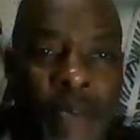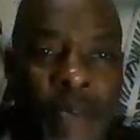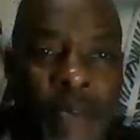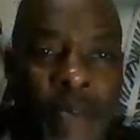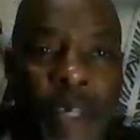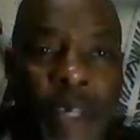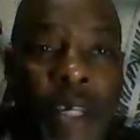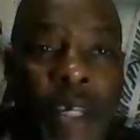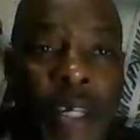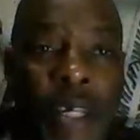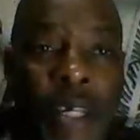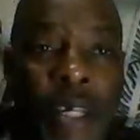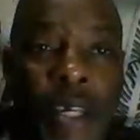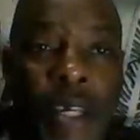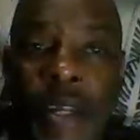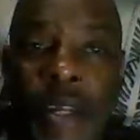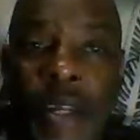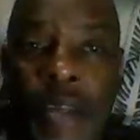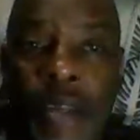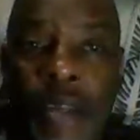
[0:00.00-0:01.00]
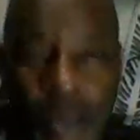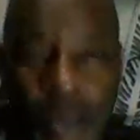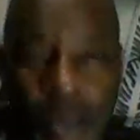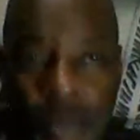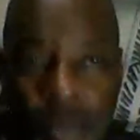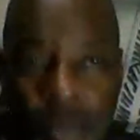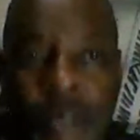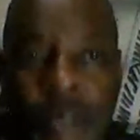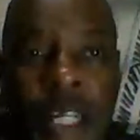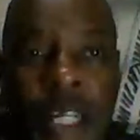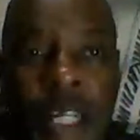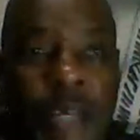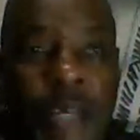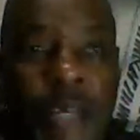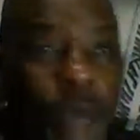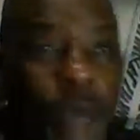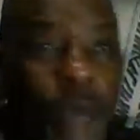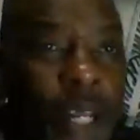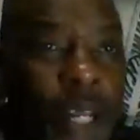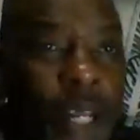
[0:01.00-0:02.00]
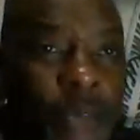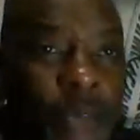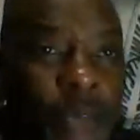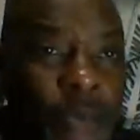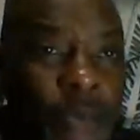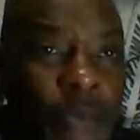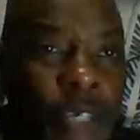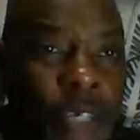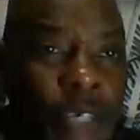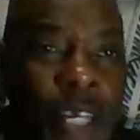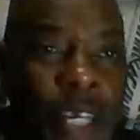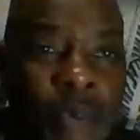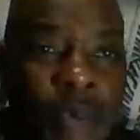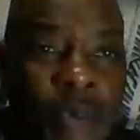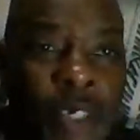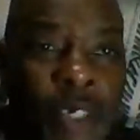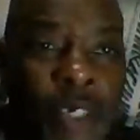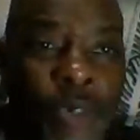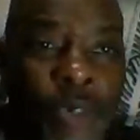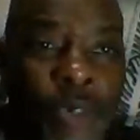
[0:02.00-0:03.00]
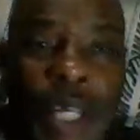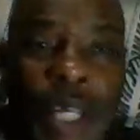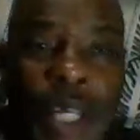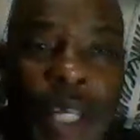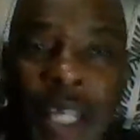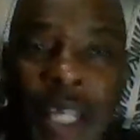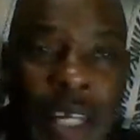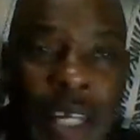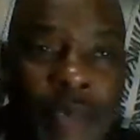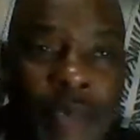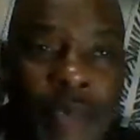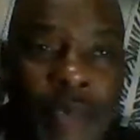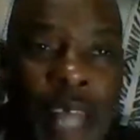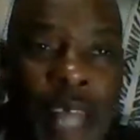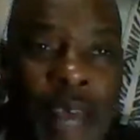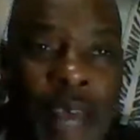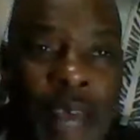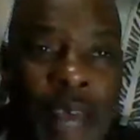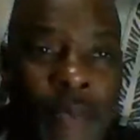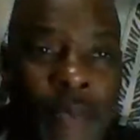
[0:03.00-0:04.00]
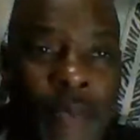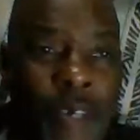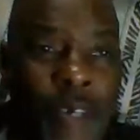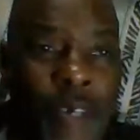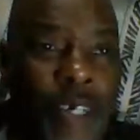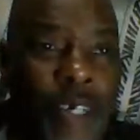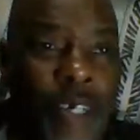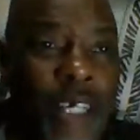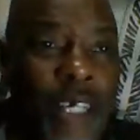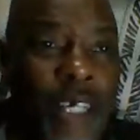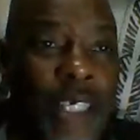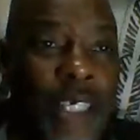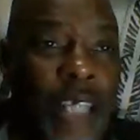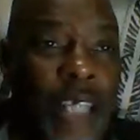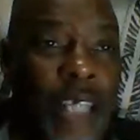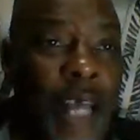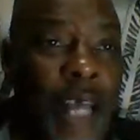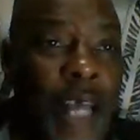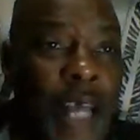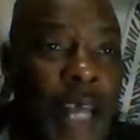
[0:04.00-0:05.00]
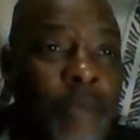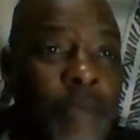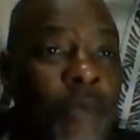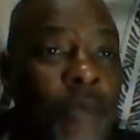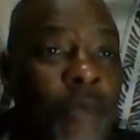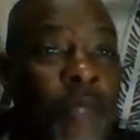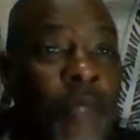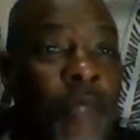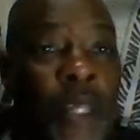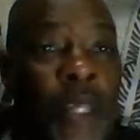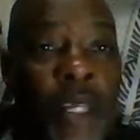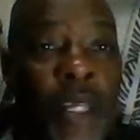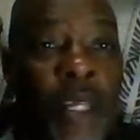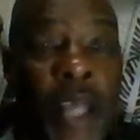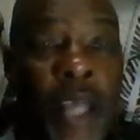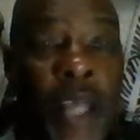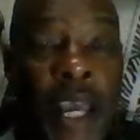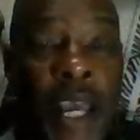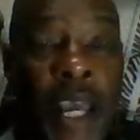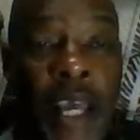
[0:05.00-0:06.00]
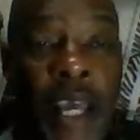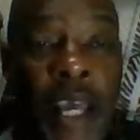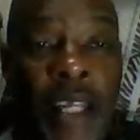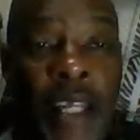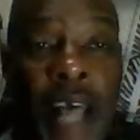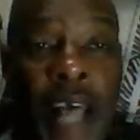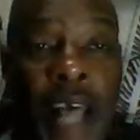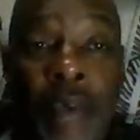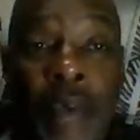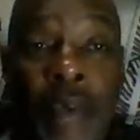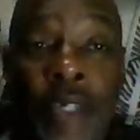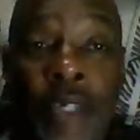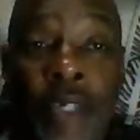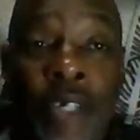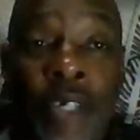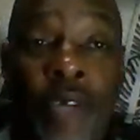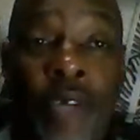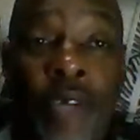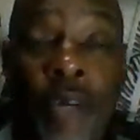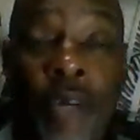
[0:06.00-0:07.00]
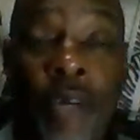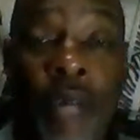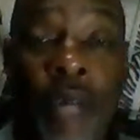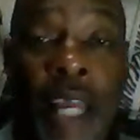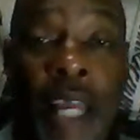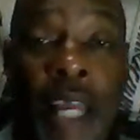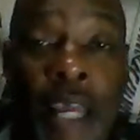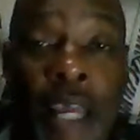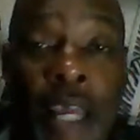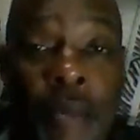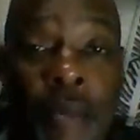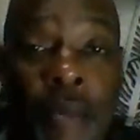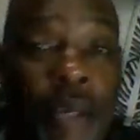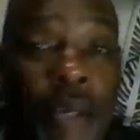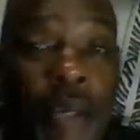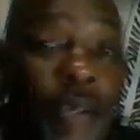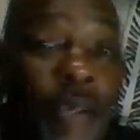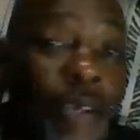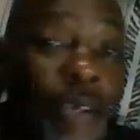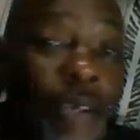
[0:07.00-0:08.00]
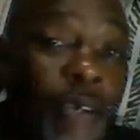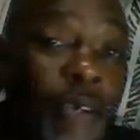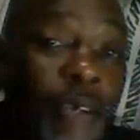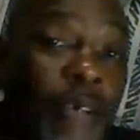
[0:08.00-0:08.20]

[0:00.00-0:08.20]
for life. And funny, love to drink and love to have a good time. And I wasn't a drinker when I